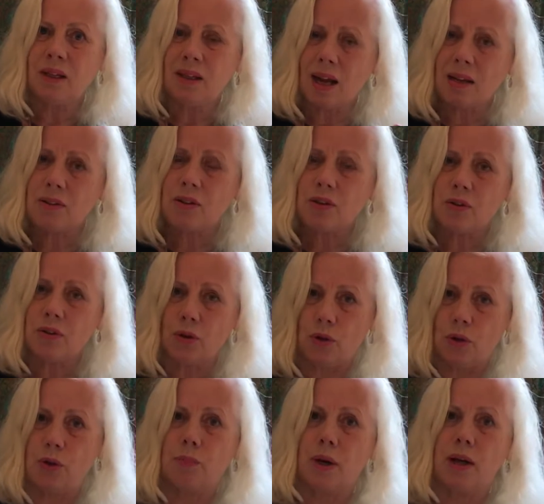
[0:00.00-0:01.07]
That's the
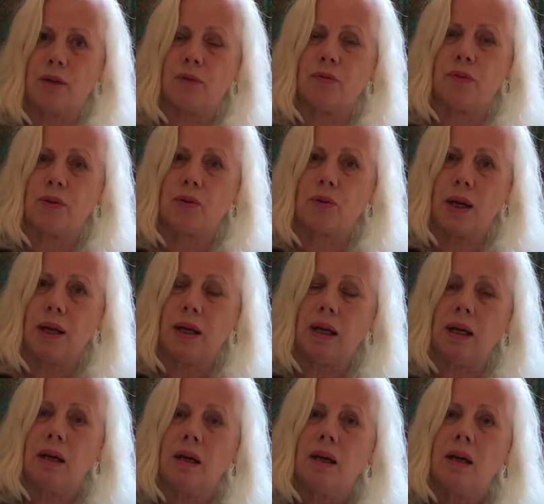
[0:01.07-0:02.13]
third part of the training.
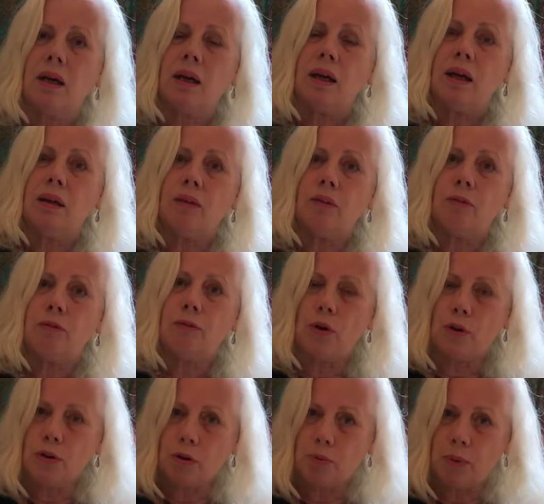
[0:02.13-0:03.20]
In the
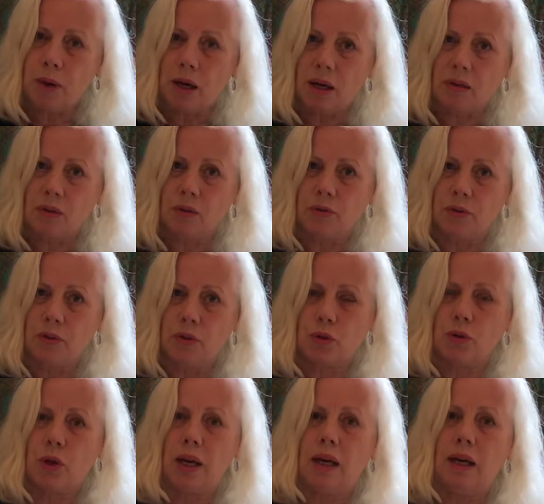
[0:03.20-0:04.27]
fourth part of the
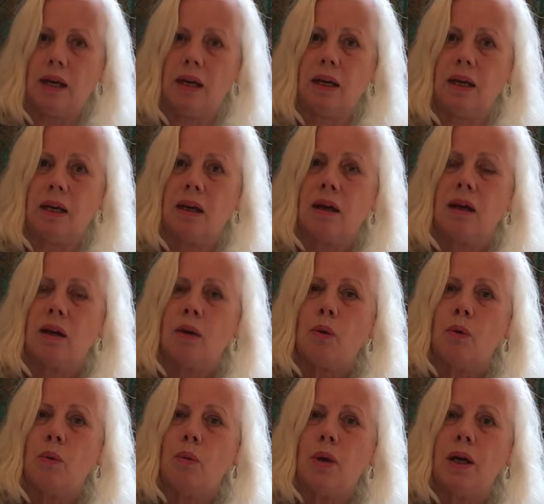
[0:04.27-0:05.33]
training,
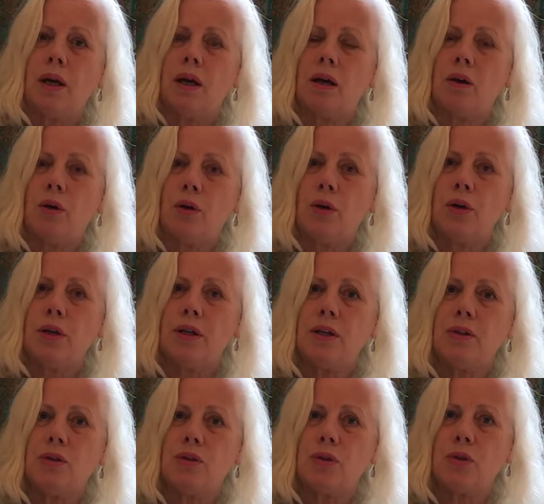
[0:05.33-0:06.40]
we are
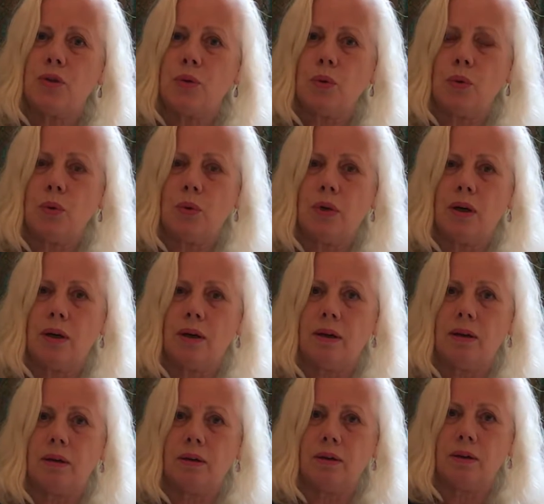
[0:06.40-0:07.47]
learning to
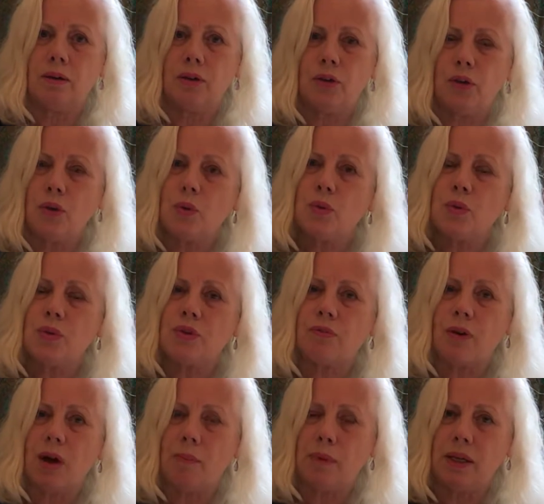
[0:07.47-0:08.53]
use
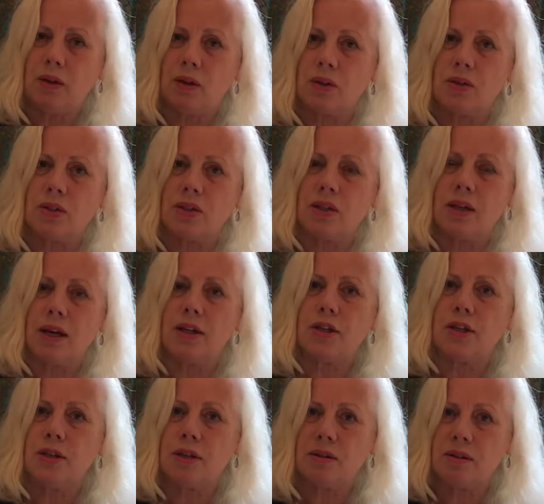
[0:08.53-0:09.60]
family
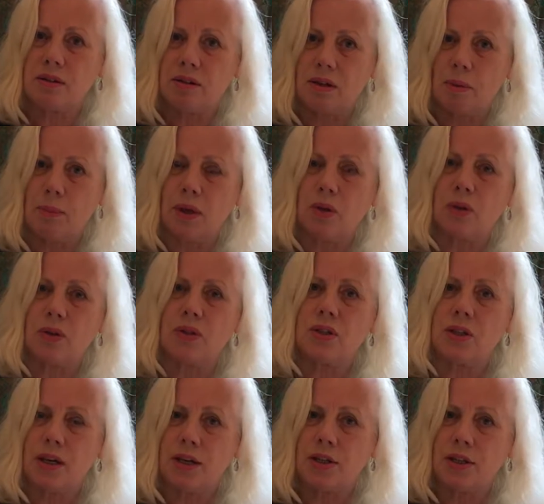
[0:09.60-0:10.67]
constellation and systemic
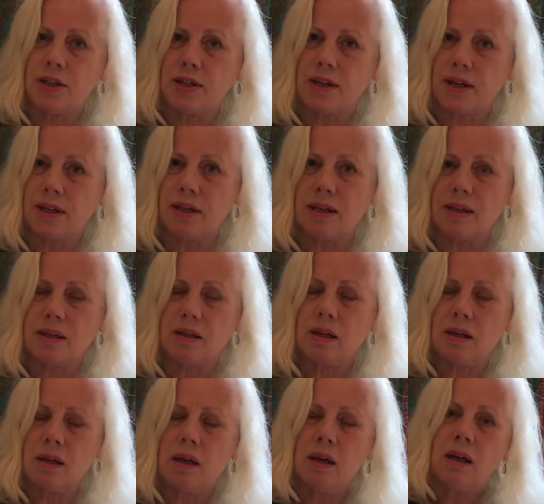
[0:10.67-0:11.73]
constellation techniques
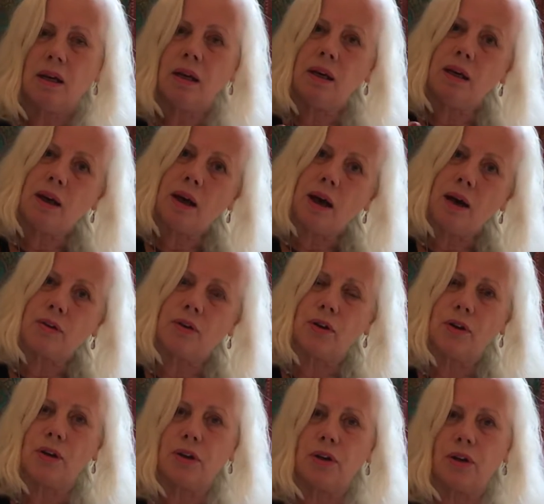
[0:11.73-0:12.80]
in
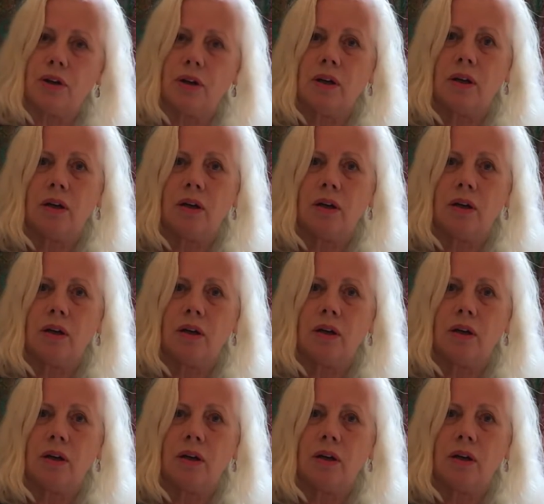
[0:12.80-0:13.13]
other